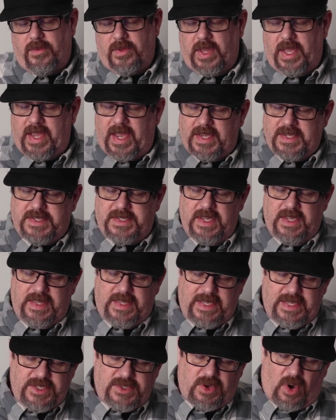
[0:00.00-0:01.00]
And like I said,
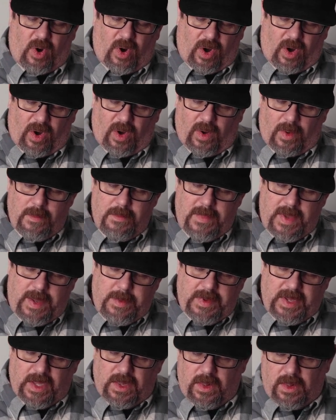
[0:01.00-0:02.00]
these are
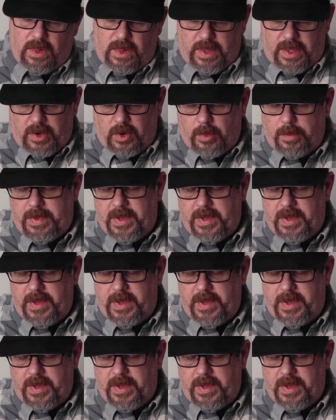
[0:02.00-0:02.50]
maybe a little